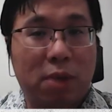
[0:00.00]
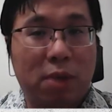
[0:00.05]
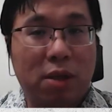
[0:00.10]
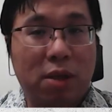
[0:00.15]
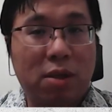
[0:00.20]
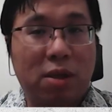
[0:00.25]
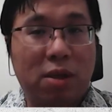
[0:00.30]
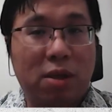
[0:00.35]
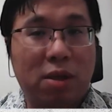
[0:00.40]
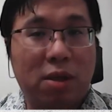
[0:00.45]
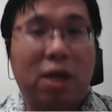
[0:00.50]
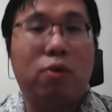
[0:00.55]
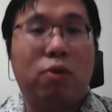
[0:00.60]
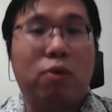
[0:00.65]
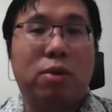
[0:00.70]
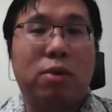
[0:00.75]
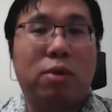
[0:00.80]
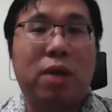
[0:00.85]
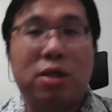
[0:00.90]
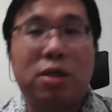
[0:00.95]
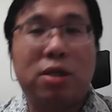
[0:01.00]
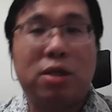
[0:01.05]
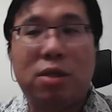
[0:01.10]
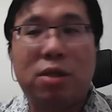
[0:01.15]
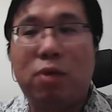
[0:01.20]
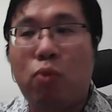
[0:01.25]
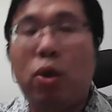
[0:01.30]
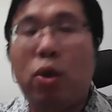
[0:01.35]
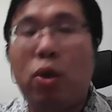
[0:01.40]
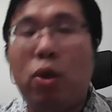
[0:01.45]
they would actually
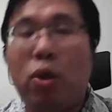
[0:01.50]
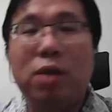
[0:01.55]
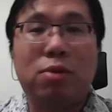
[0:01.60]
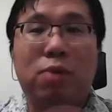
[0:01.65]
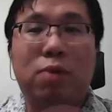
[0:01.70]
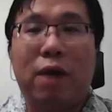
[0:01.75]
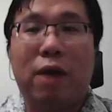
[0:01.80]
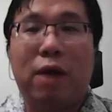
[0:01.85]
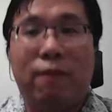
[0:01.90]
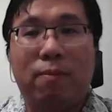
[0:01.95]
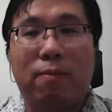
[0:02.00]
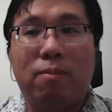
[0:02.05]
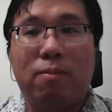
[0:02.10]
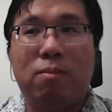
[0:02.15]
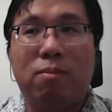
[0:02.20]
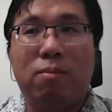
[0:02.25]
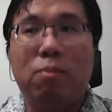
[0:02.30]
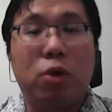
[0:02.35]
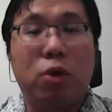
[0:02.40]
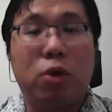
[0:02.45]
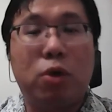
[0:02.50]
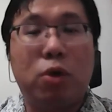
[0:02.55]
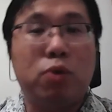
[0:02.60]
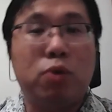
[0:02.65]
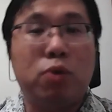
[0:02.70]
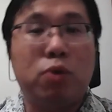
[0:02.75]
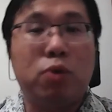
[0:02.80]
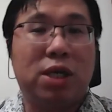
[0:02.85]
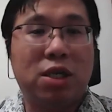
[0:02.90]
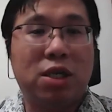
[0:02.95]
want to have more usage.